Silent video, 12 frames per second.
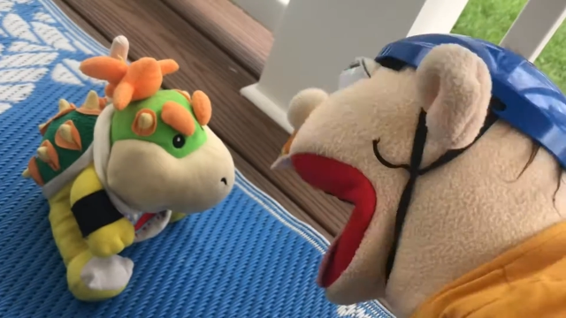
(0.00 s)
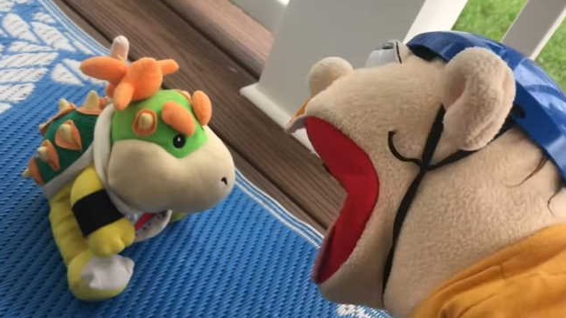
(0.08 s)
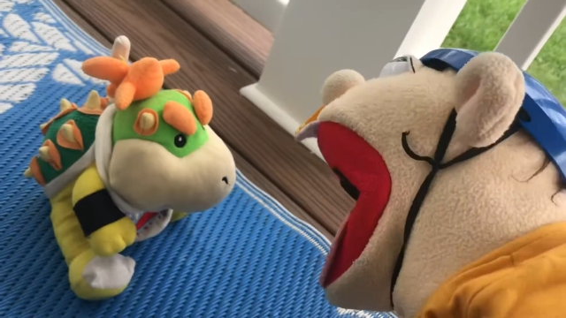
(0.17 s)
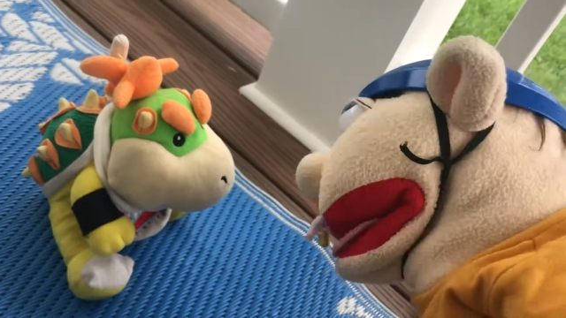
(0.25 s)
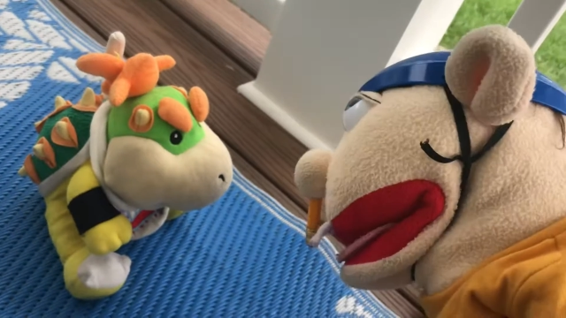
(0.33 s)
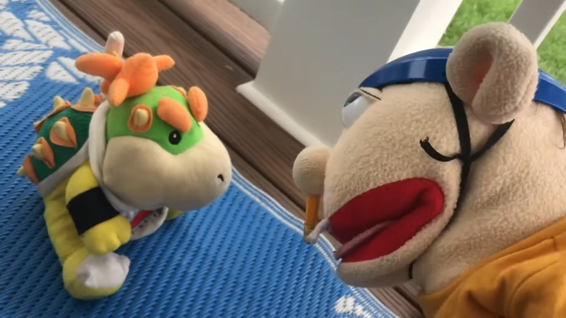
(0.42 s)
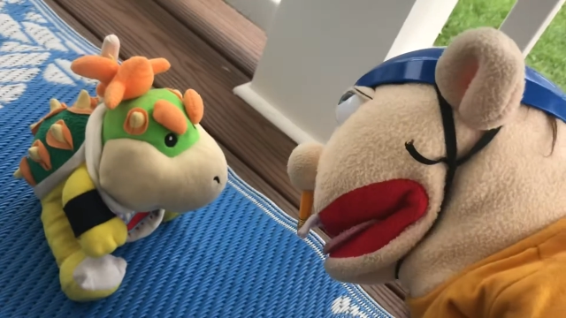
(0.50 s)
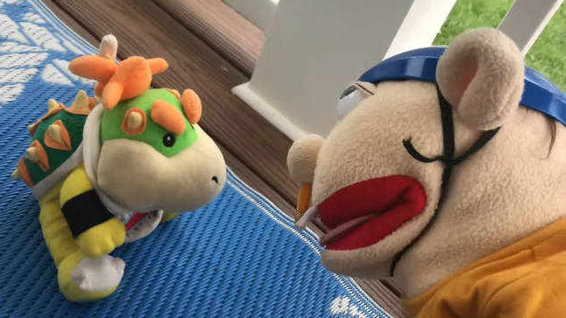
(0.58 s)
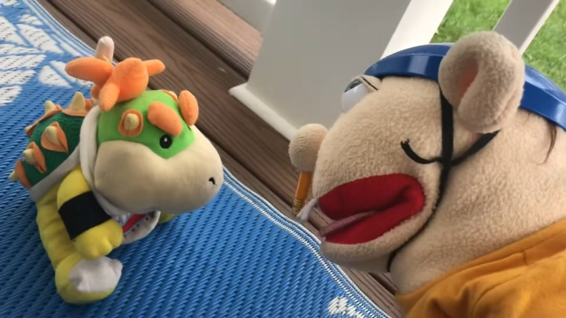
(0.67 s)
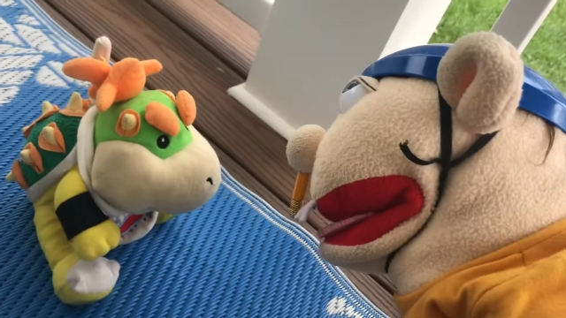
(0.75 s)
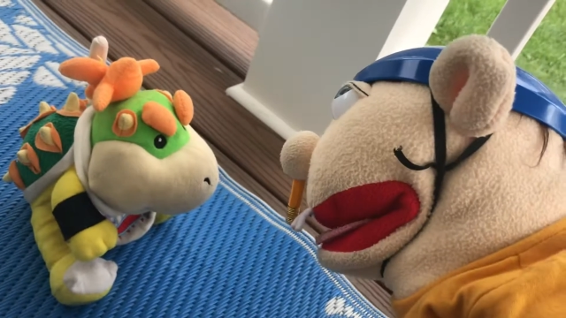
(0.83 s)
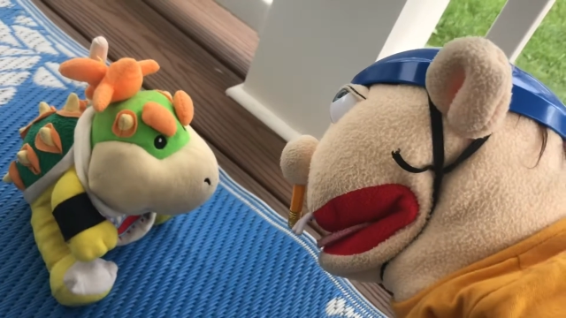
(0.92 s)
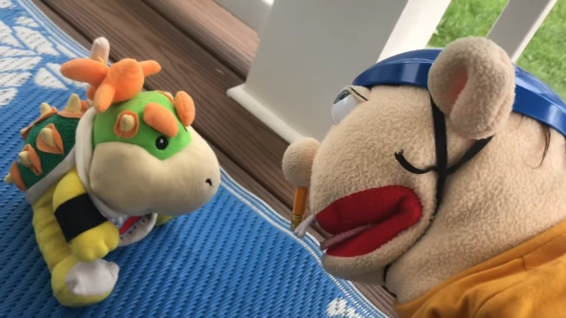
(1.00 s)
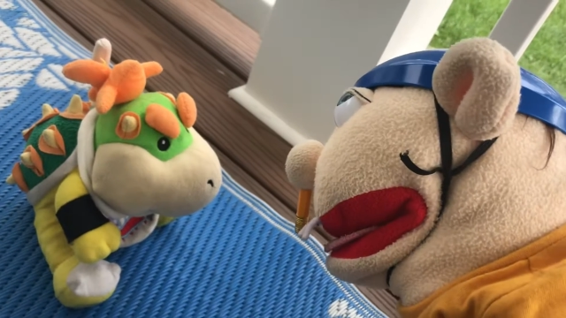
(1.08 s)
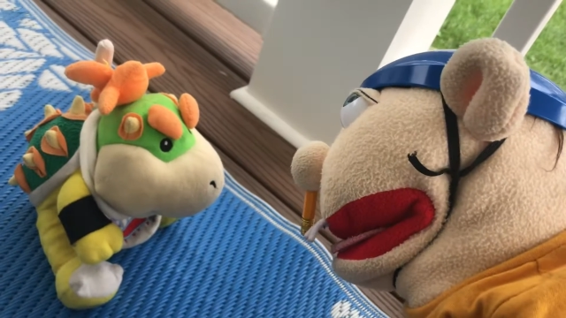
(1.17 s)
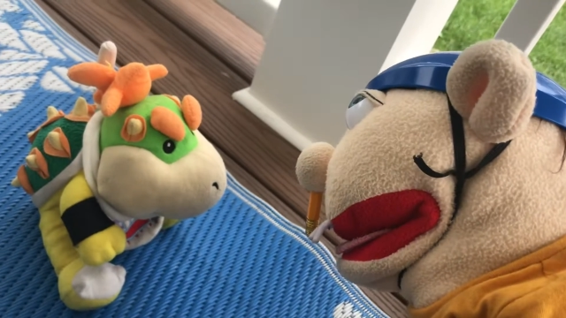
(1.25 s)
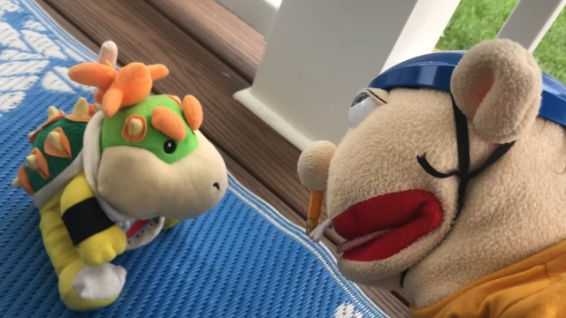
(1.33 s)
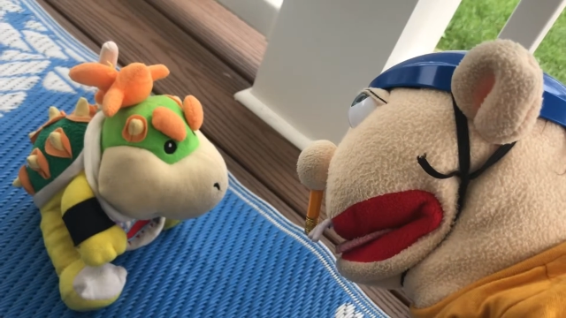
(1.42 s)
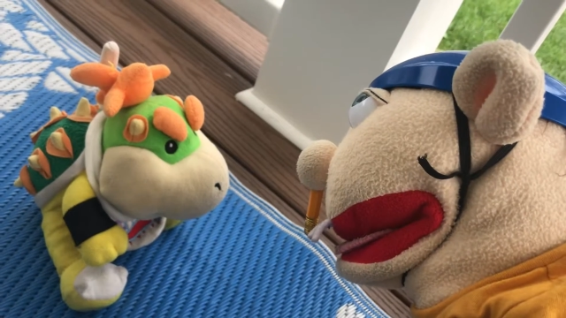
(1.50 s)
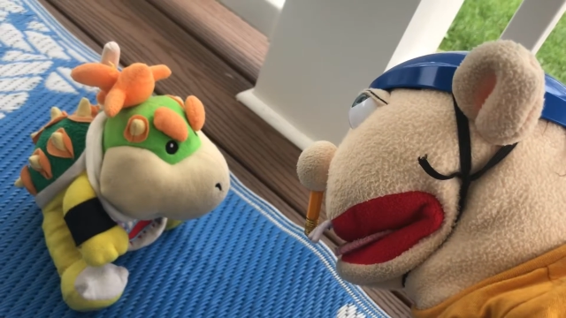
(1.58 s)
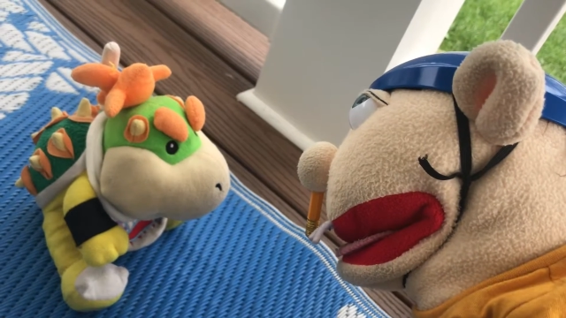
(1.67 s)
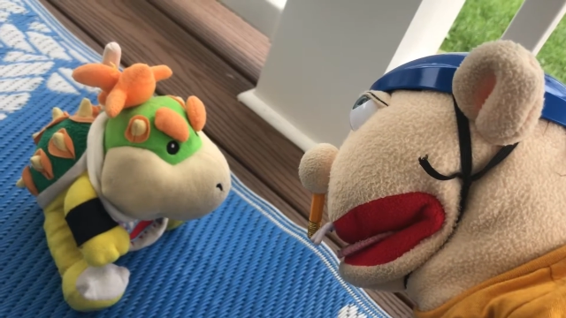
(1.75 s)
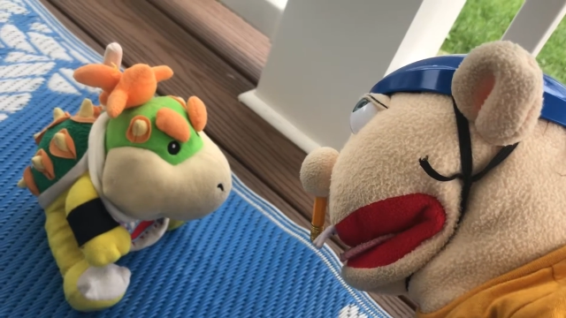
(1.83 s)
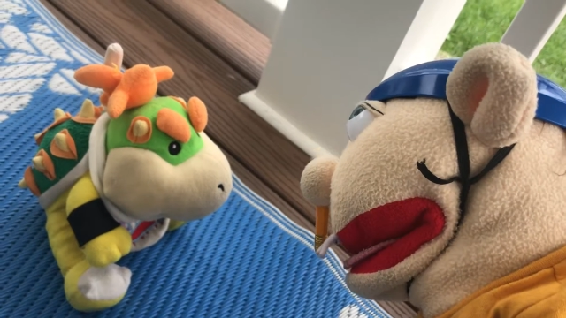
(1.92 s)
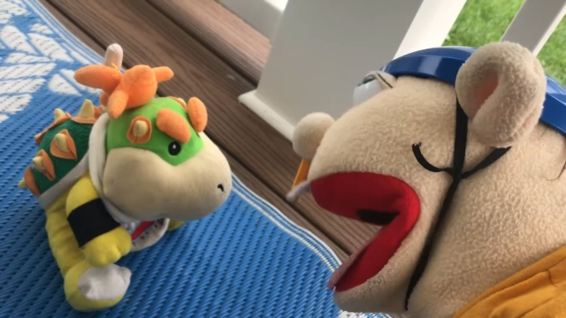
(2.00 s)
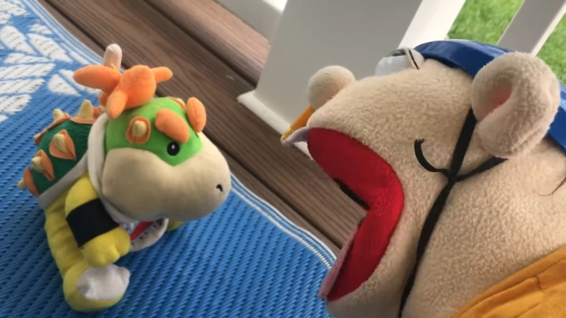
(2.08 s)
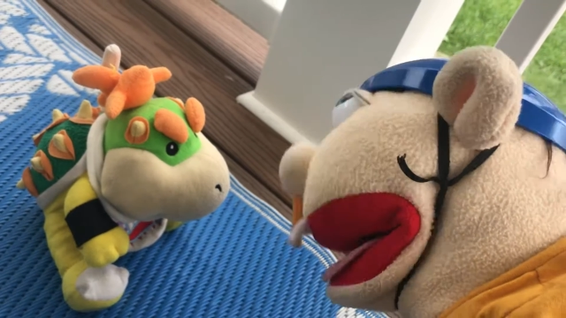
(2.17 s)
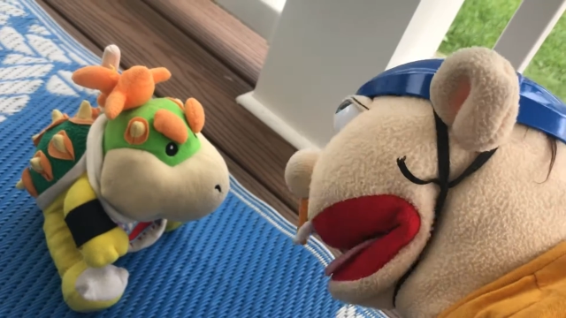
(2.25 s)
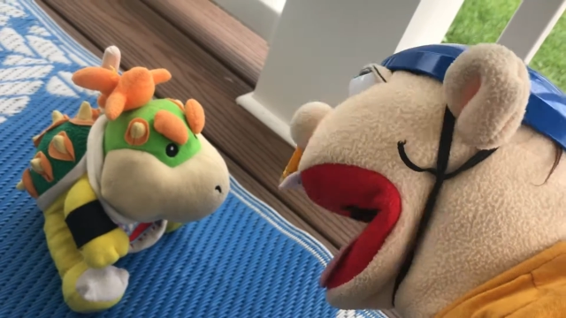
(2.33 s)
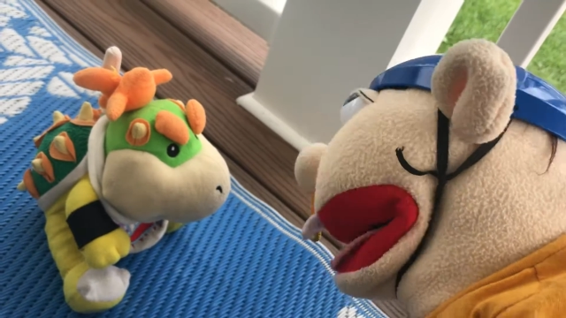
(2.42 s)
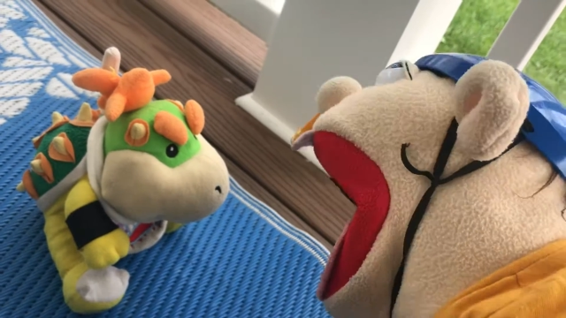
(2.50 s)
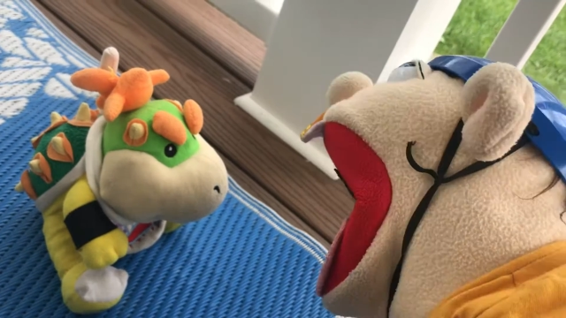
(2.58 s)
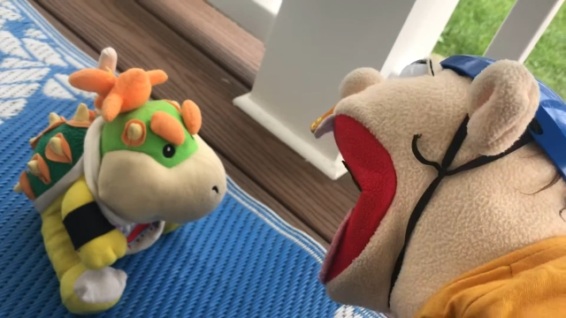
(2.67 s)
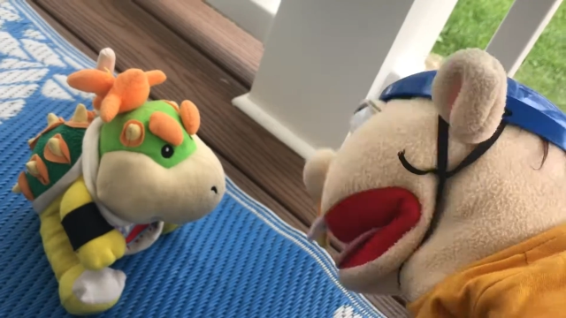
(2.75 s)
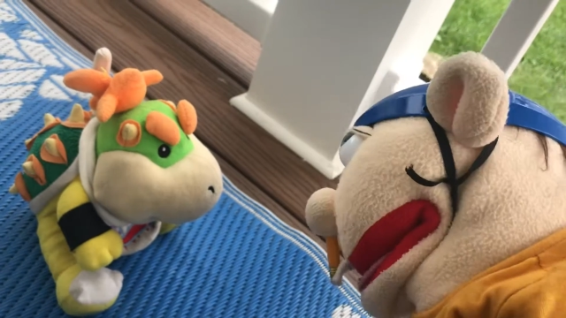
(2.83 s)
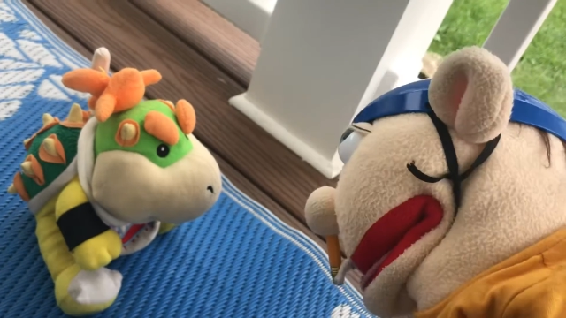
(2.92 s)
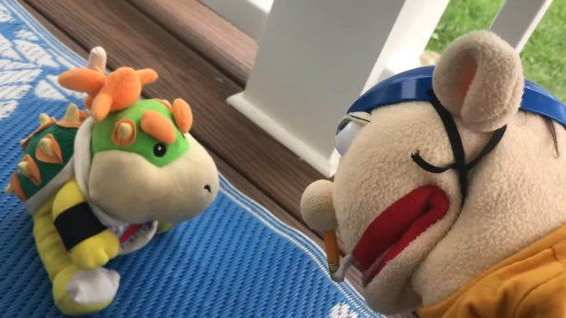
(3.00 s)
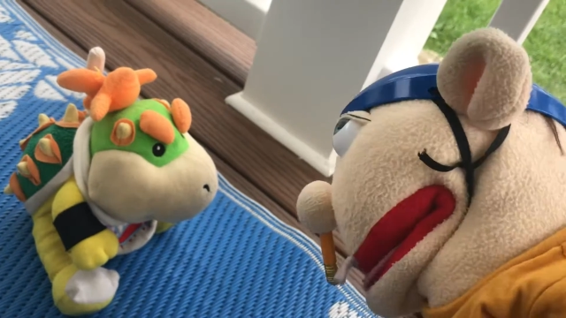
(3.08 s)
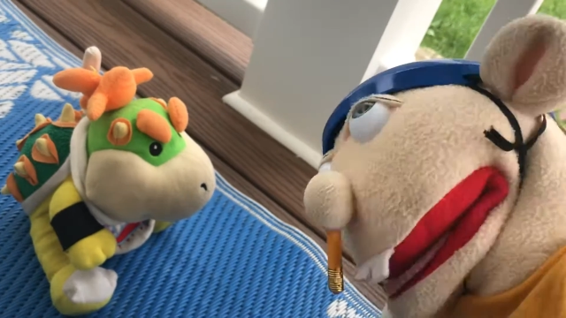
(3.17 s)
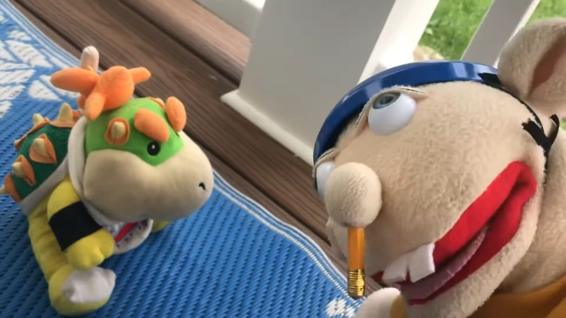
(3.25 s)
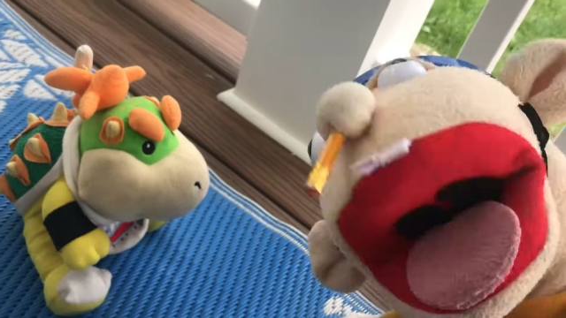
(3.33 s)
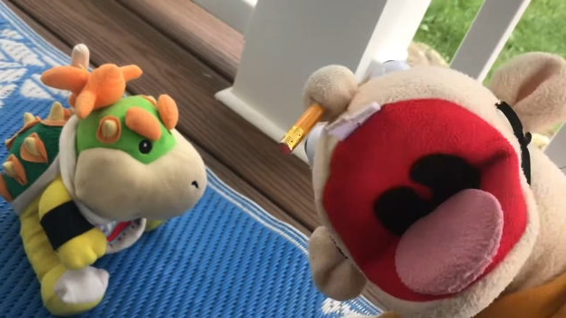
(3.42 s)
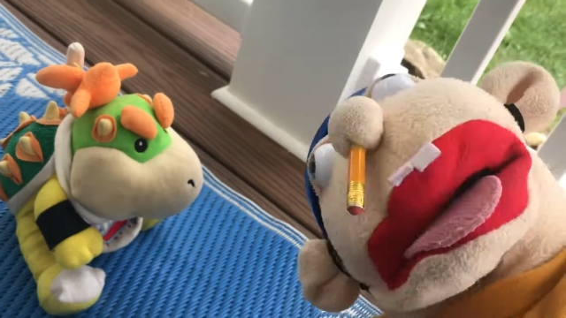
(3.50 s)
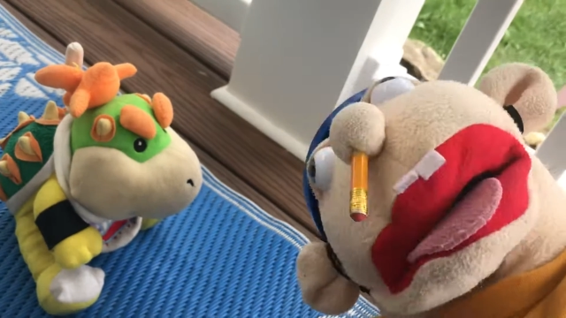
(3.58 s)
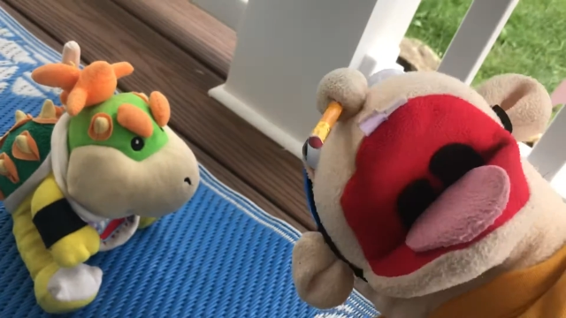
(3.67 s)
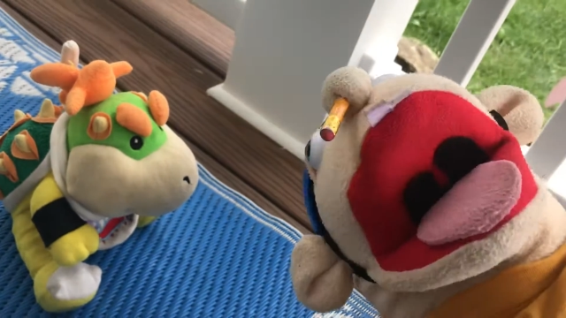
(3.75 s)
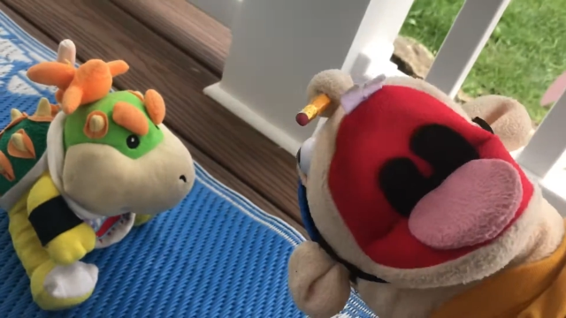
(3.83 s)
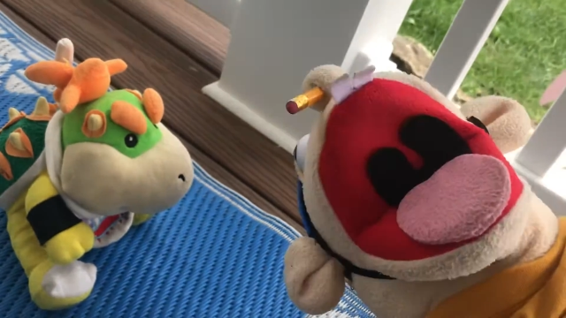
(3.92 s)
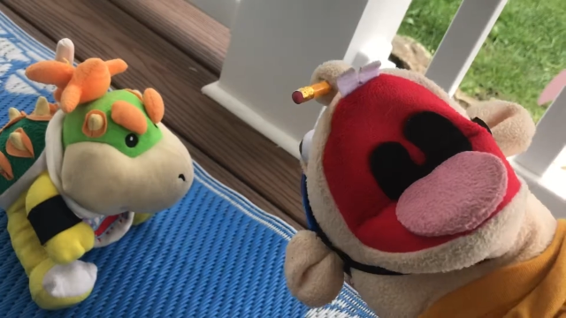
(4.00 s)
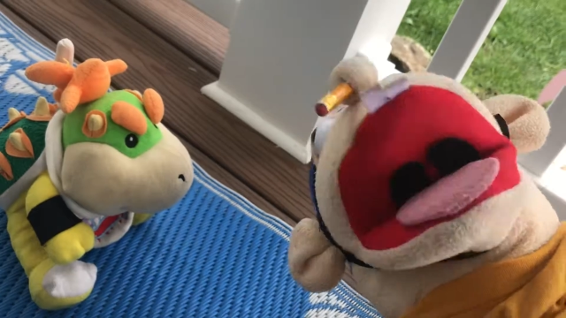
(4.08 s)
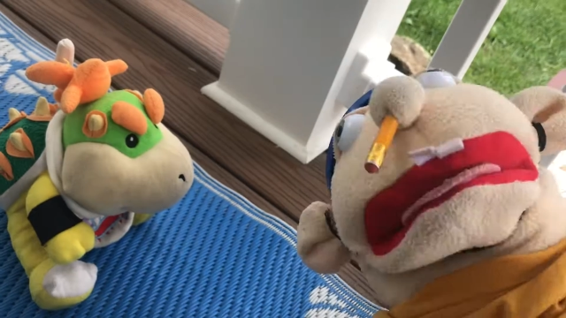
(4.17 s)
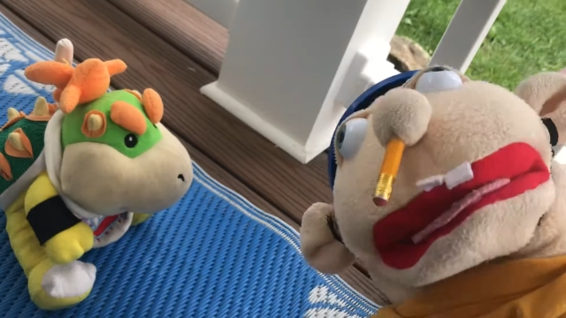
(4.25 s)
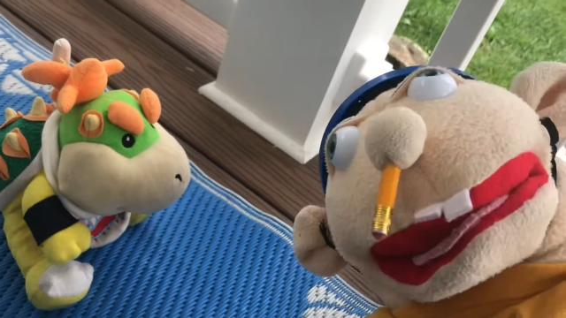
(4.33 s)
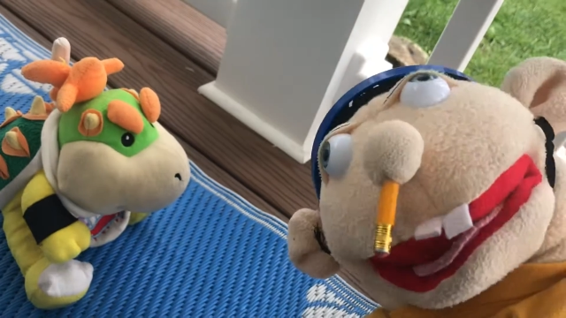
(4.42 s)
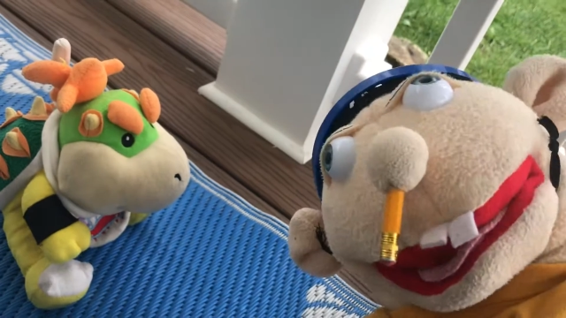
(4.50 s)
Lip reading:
(no speaker visible)